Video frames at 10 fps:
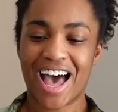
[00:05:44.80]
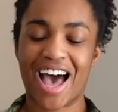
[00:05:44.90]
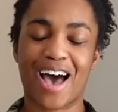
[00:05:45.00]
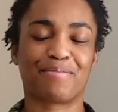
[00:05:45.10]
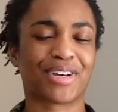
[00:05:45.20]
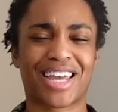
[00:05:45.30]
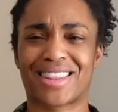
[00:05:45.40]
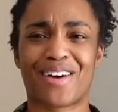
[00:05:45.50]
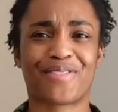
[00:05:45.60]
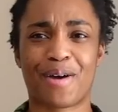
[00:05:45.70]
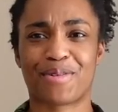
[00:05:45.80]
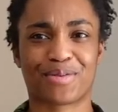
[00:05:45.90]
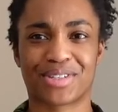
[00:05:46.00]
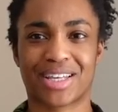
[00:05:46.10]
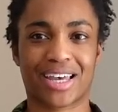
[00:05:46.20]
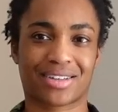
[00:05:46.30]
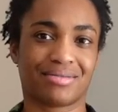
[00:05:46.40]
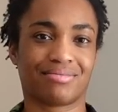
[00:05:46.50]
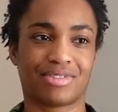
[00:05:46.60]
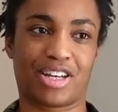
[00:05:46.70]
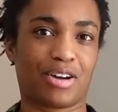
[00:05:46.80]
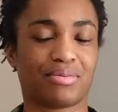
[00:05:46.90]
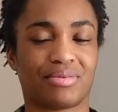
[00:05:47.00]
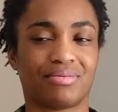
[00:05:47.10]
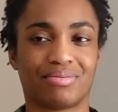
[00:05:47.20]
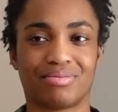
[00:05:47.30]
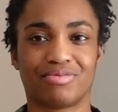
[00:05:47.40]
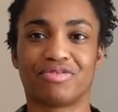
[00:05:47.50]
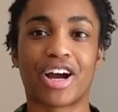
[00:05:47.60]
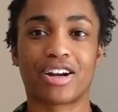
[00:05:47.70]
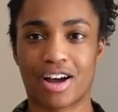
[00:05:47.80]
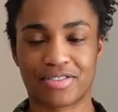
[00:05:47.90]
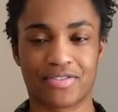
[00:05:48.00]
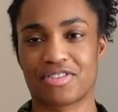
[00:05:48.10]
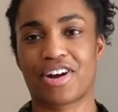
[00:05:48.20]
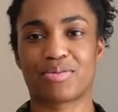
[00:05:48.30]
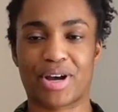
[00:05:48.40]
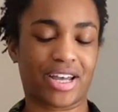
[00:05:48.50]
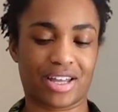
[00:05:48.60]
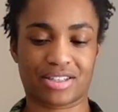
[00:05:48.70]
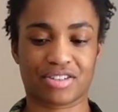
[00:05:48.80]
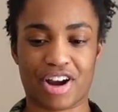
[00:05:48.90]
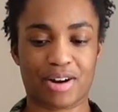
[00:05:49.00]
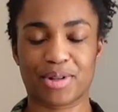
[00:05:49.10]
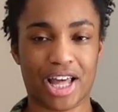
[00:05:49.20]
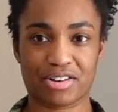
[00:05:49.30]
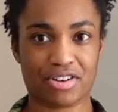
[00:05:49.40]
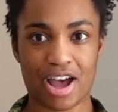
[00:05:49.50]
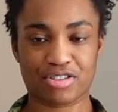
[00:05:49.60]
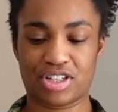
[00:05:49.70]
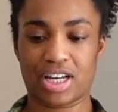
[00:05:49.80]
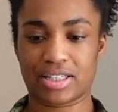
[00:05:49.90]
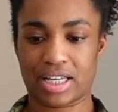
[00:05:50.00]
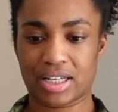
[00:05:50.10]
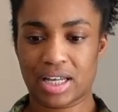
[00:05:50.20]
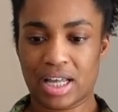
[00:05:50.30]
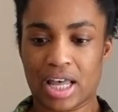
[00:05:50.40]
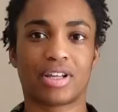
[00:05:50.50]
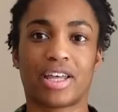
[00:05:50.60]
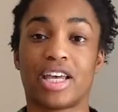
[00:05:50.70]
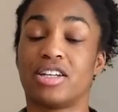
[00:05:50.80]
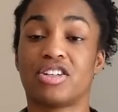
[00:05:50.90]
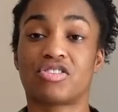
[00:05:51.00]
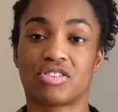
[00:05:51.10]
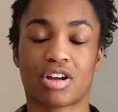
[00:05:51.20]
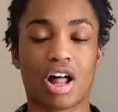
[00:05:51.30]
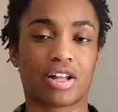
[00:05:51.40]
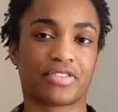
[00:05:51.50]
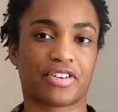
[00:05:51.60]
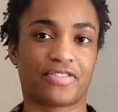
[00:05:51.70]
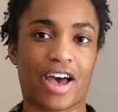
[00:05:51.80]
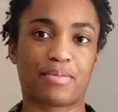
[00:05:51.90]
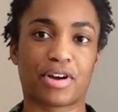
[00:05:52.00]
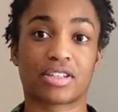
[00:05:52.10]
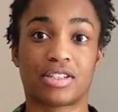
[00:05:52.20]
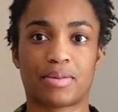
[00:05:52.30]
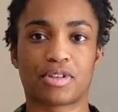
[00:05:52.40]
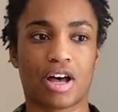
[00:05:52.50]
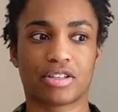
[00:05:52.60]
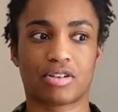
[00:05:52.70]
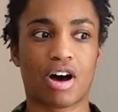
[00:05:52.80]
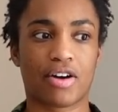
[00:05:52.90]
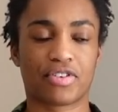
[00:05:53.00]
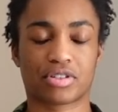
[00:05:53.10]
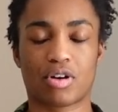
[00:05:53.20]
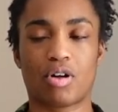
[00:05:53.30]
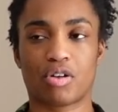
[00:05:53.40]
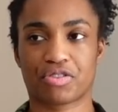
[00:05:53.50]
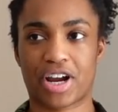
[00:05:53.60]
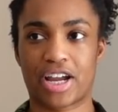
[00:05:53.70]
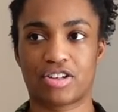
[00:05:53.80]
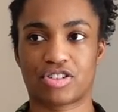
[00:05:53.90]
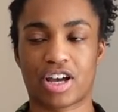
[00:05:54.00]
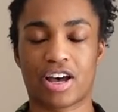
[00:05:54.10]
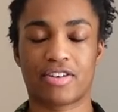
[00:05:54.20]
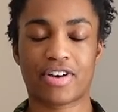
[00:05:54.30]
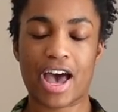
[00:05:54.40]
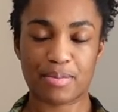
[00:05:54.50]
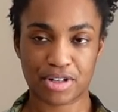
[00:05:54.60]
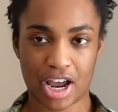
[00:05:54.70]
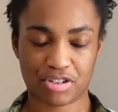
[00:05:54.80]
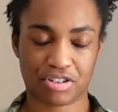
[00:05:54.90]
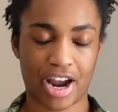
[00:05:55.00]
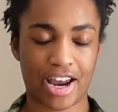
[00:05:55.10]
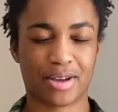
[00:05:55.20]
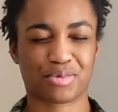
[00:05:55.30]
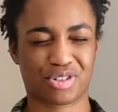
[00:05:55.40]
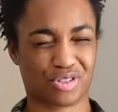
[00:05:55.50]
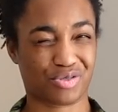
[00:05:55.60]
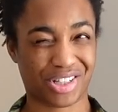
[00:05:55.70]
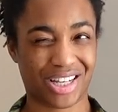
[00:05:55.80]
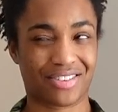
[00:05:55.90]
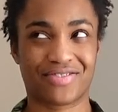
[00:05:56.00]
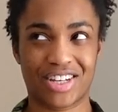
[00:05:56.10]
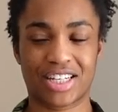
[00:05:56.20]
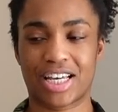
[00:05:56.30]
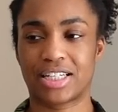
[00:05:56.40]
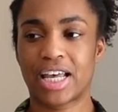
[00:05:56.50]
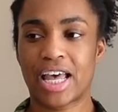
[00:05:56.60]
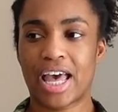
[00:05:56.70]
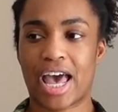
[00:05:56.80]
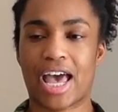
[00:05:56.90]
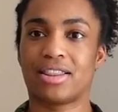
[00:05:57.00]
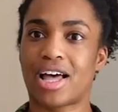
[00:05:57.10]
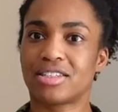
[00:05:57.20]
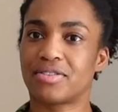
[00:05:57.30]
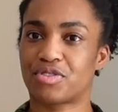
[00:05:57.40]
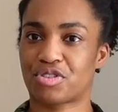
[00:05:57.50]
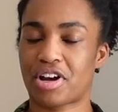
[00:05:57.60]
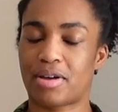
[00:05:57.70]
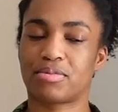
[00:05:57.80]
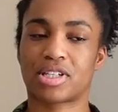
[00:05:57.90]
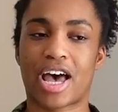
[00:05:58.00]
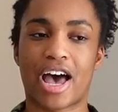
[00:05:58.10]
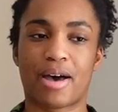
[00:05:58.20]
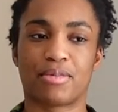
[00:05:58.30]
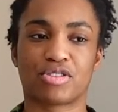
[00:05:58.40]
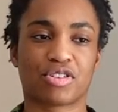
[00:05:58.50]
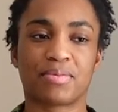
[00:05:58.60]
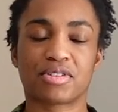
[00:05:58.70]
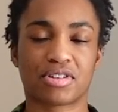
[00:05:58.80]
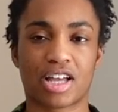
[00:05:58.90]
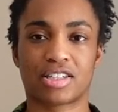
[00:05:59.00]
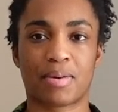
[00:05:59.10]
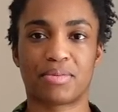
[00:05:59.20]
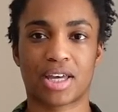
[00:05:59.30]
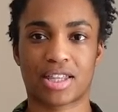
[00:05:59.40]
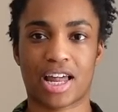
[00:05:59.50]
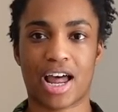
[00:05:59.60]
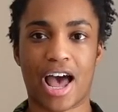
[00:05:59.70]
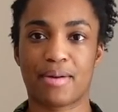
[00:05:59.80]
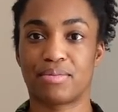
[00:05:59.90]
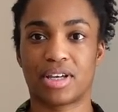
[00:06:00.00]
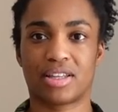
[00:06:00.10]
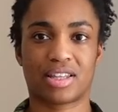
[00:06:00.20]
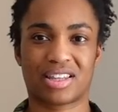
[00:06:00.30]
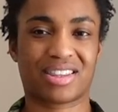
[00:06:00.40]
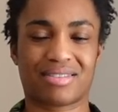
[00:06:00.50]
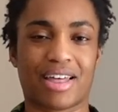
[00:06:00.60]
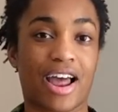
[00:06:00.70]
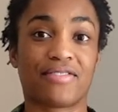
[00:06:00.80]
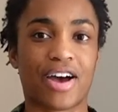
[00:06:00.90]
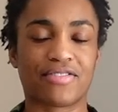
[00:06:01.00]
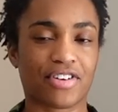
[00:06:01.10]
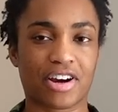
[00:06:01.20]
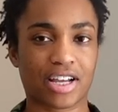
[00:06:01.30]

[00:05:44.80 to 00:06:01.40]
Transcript: Uh, but yeah, that fabric was like right off of the runway. It's incredible. I don't know how she does it. In addition to all of her fabrics, Dibbs also offers a whole range of haberdashery items, which is really convenient, and lots of trims. Um, trims are not something that I'm that I find very